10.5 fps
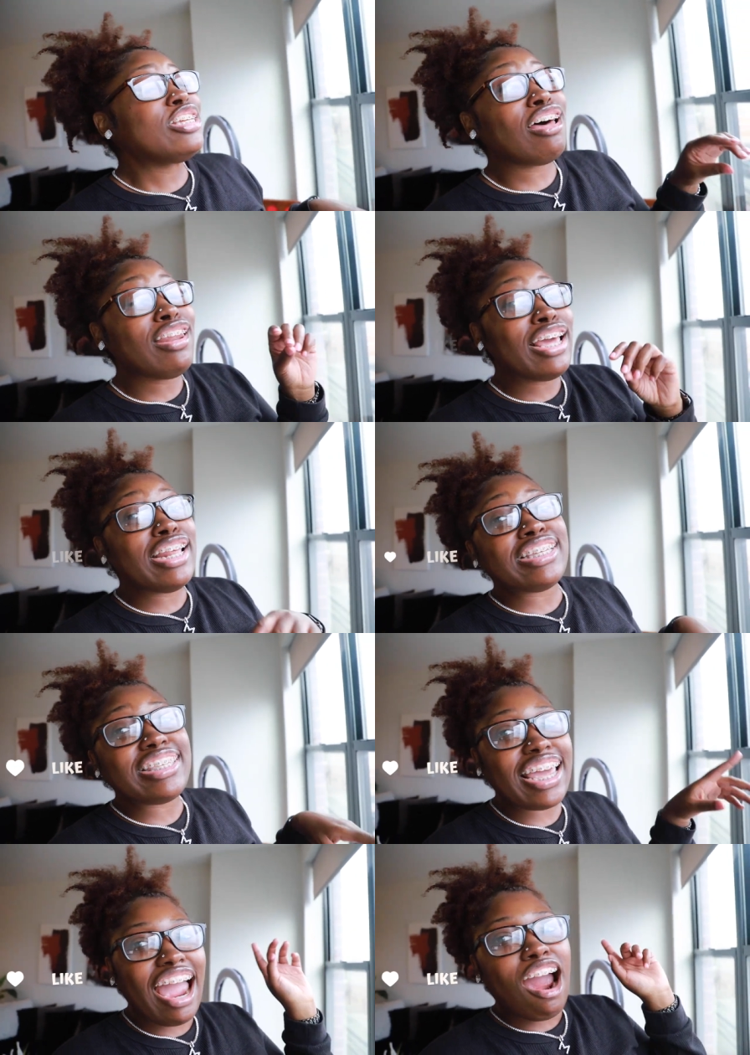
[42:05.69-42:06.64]
So needless
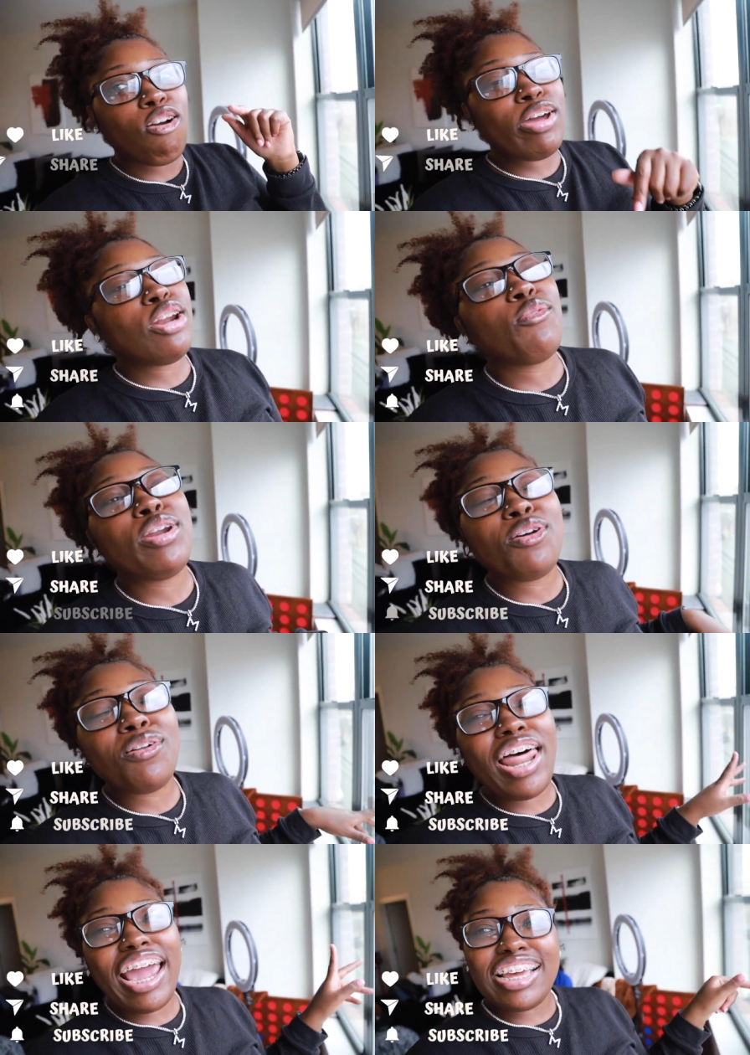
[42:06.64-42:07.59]
to say, y'all already know what to
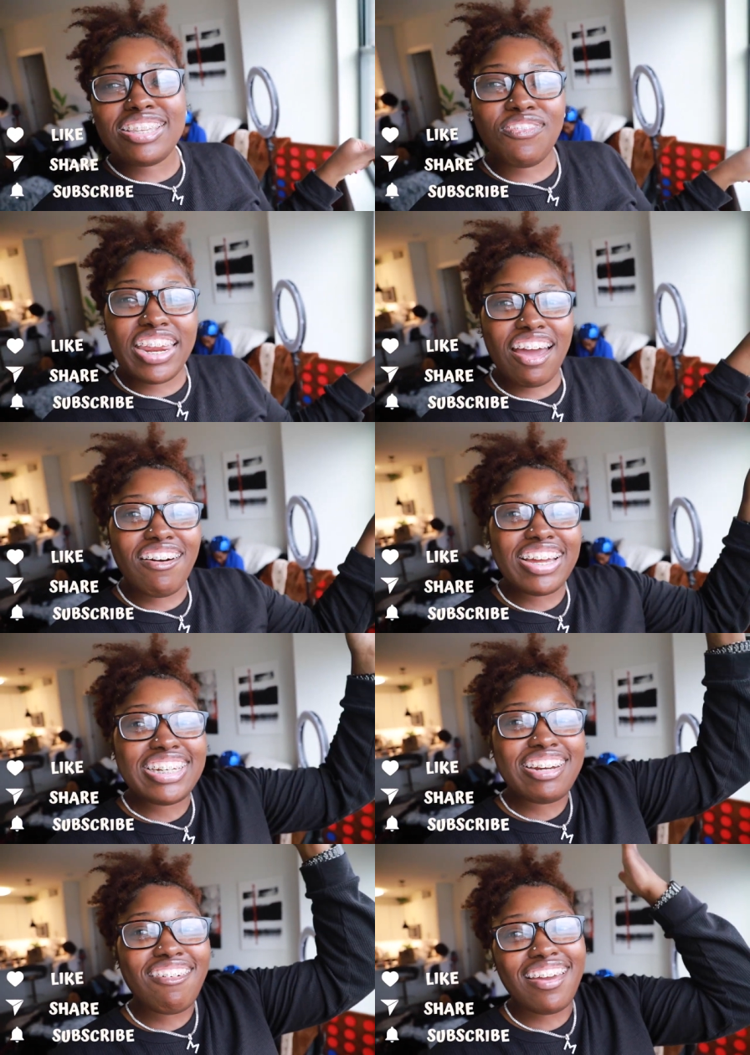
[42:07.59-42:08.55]
do. Like this video
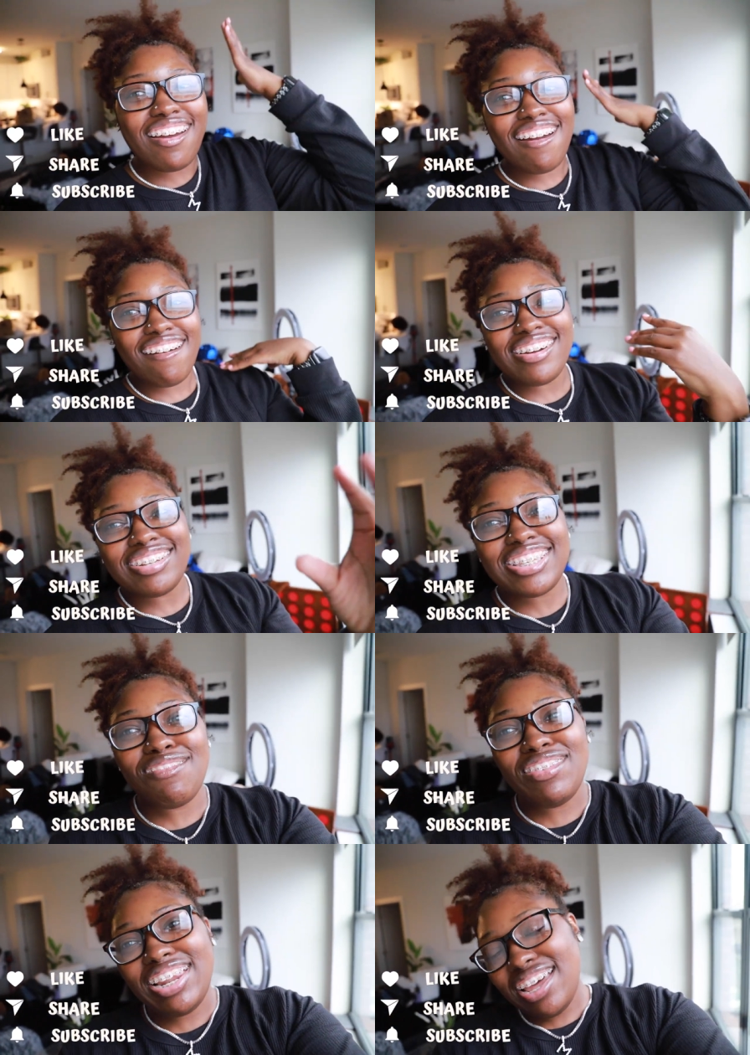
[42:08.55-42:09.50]
and show your girl
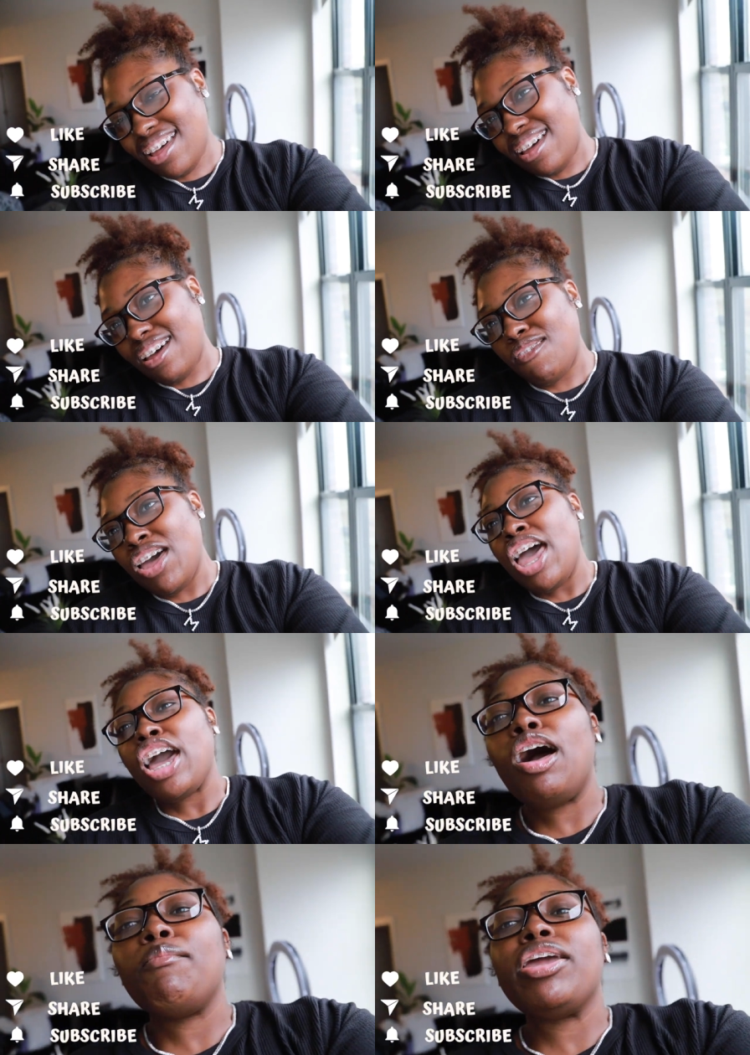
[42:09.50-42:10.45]
some love.
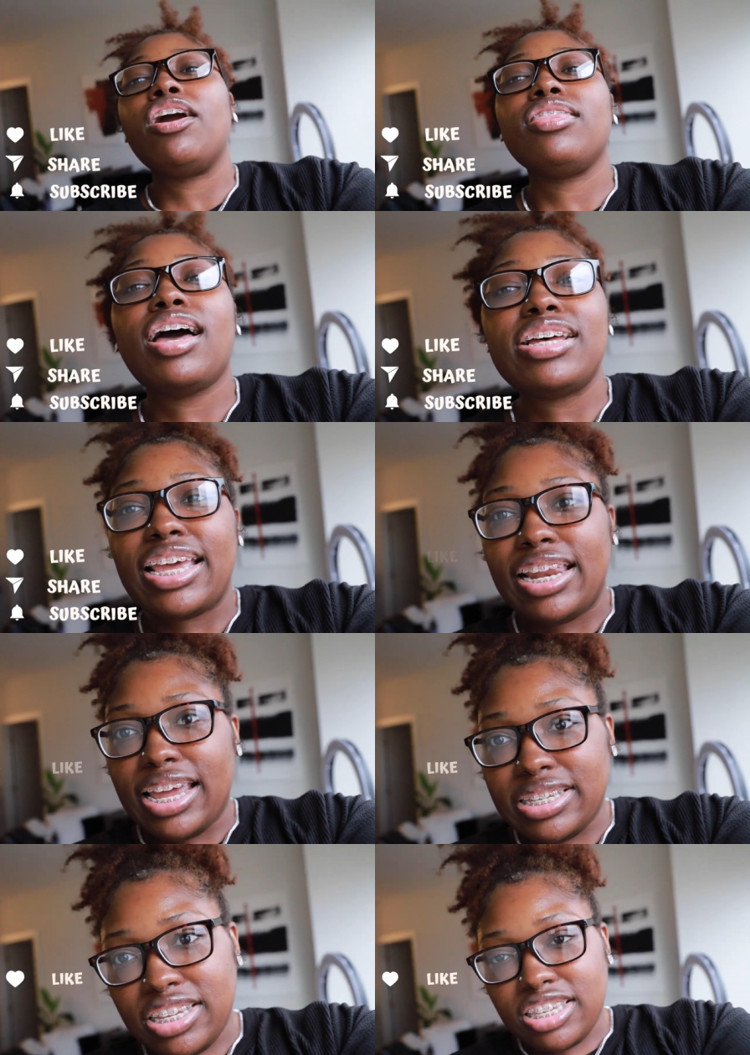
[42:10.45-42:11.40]
Comment your thoughts and let's